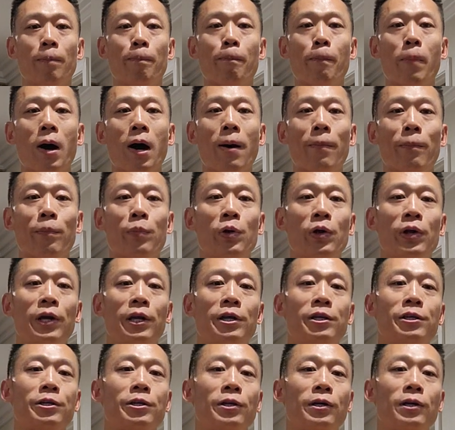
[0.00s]
But I'm
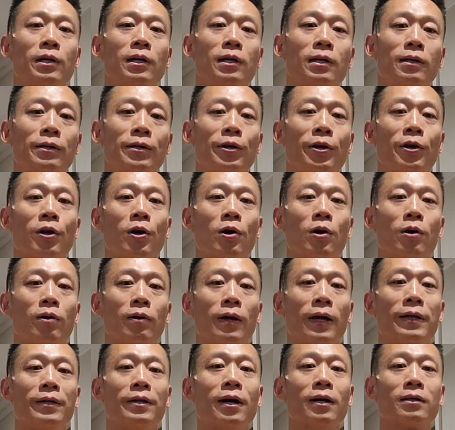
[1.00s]
pretty sure, you know,
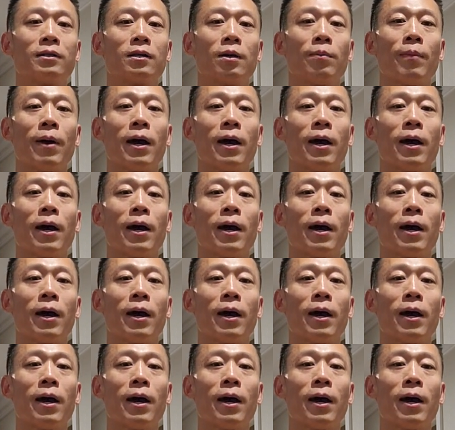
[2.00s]
it doesn't